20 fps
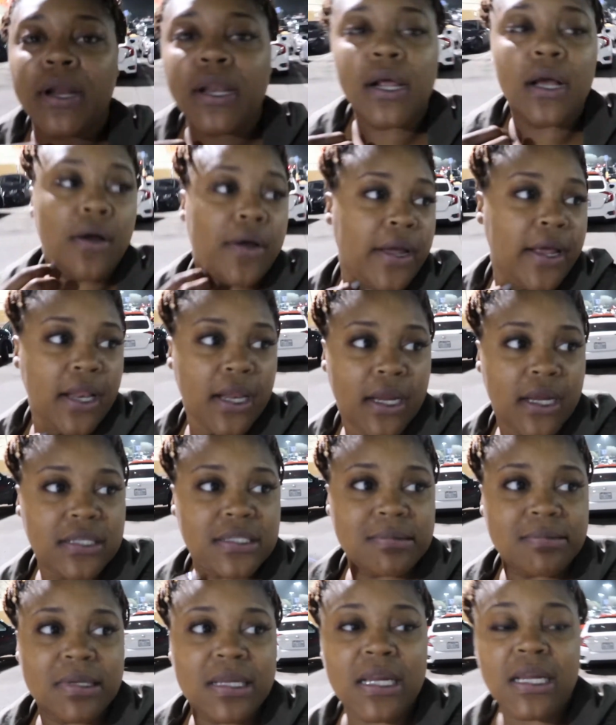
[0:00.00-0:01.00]
gonna go ahead and
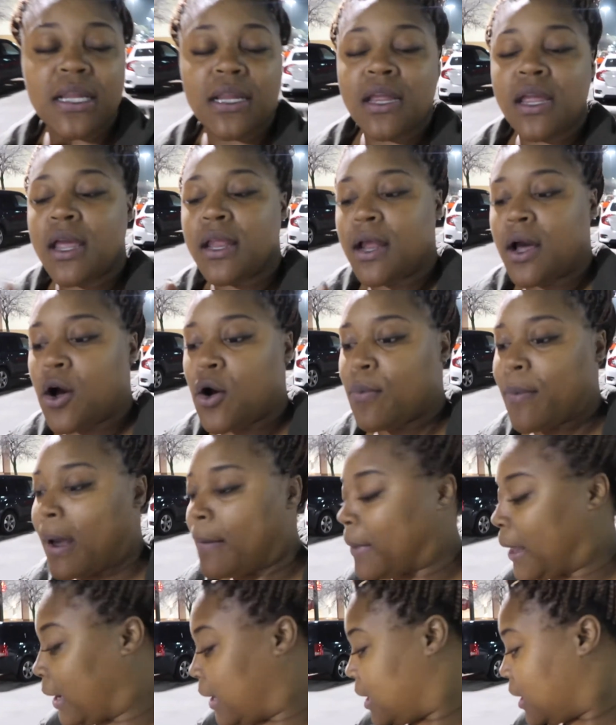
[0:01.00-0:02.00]
get something to eat and head home.
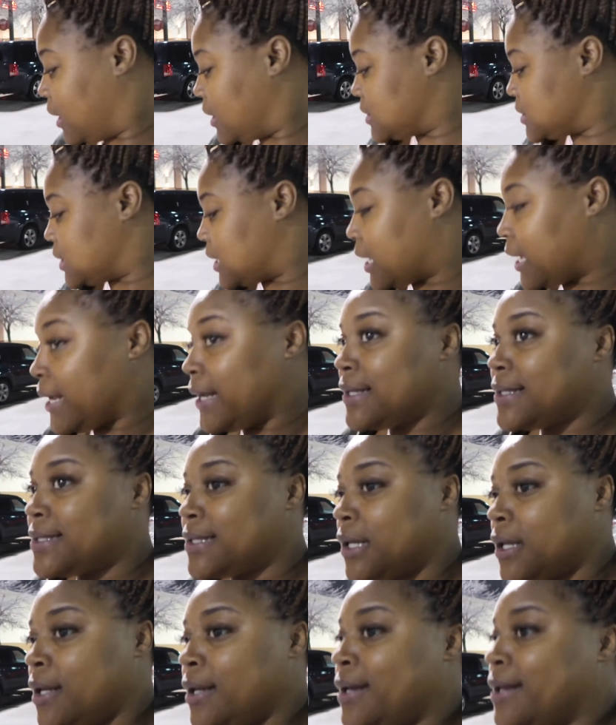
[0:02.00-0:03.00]
I'm not cooking tonight.
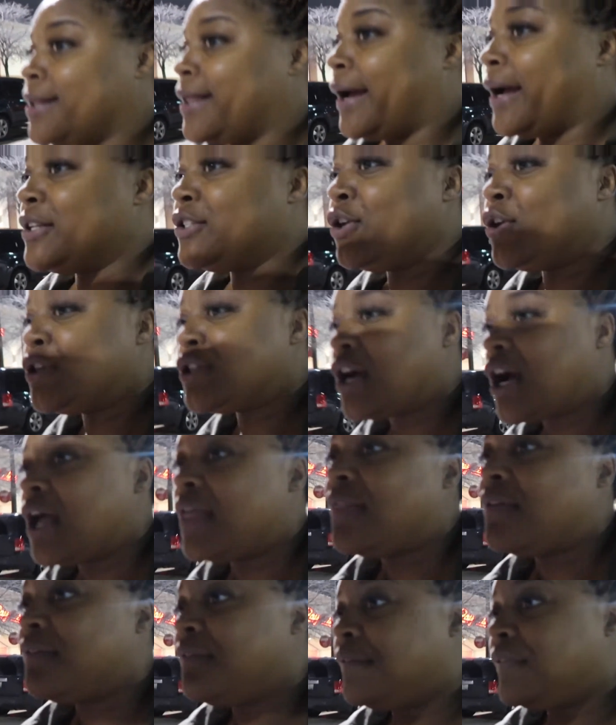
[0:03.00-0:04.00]
Like I told
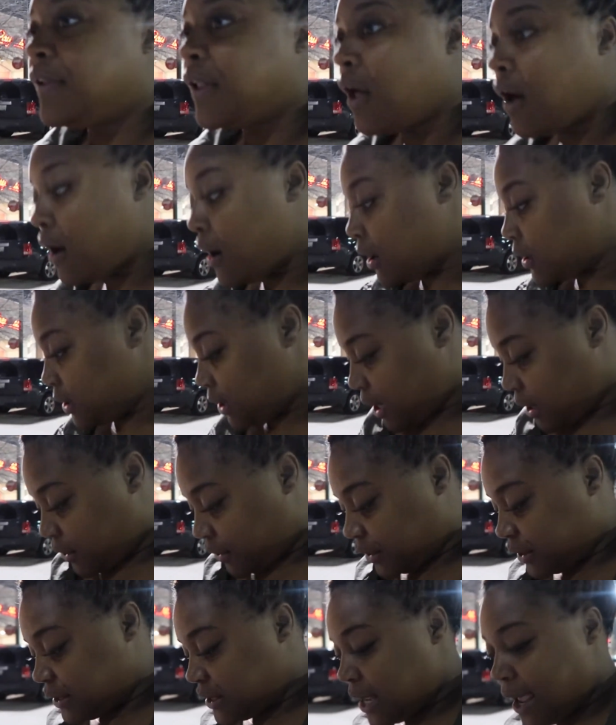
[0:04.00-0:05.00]
y'all in the vlog the
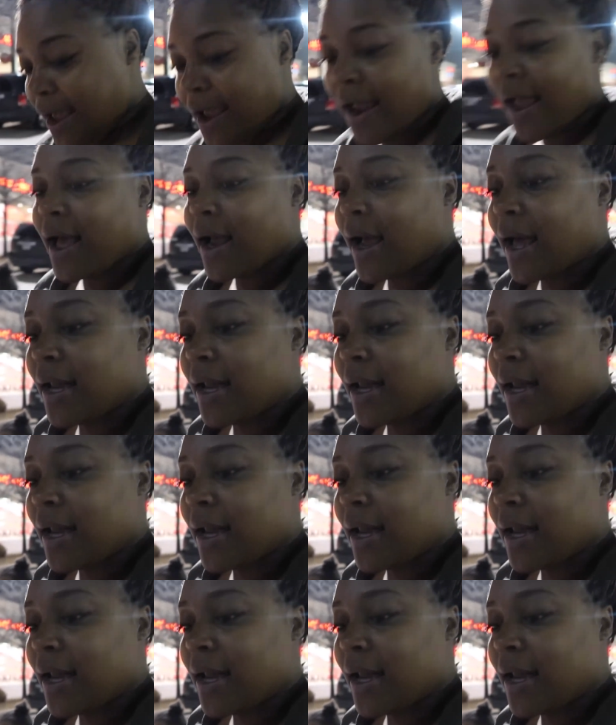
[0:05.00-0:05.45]
other day, I